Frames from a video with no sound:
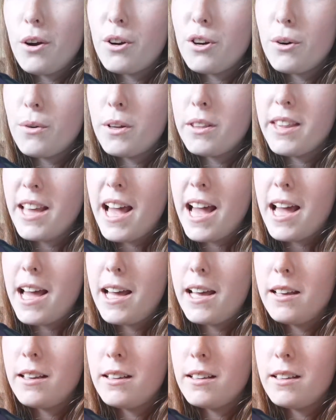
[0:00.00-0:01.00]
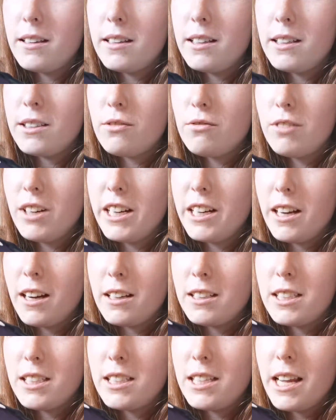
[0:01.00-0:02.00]
logo on there. It's really
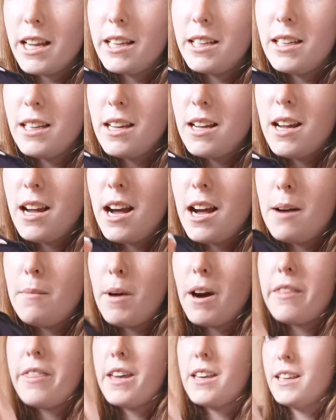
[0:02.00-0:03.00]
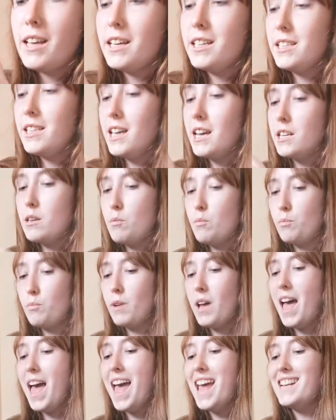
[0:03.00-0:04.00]
hard to see. I think that is the
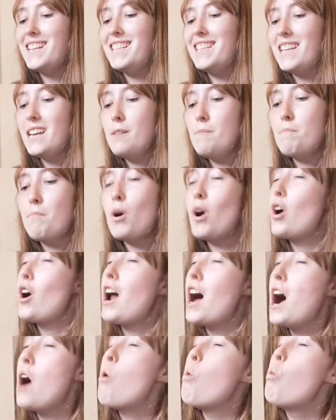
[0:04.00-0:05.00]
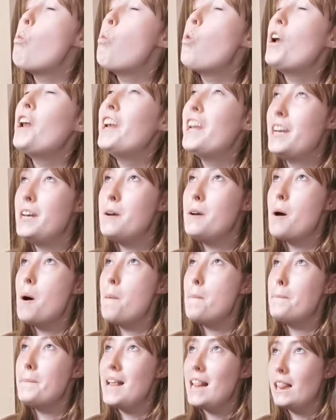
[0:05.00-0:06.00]
Edinburgh Woolen
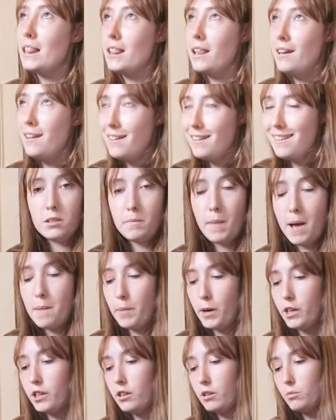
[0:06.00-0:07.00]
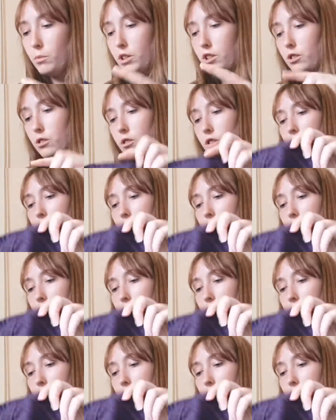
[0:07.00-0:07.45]
Mill. Spare button, which